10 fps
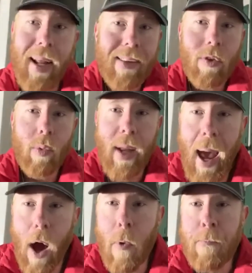And so
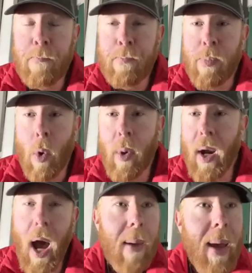now, when
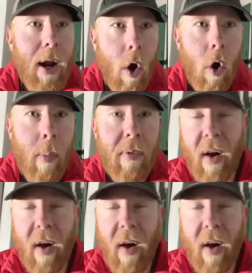I'm at home,